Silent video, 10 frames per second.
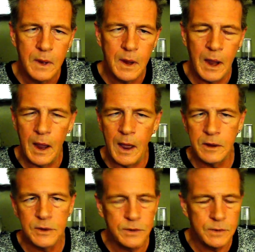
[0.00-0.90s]

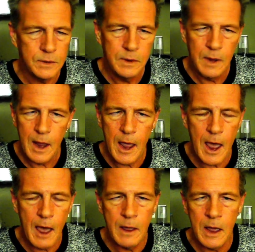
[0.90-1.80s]
and
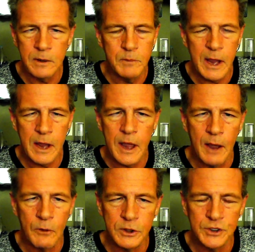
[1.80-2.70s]
being
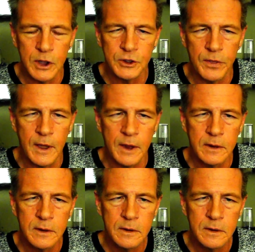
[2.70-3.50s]
hit with such a thing.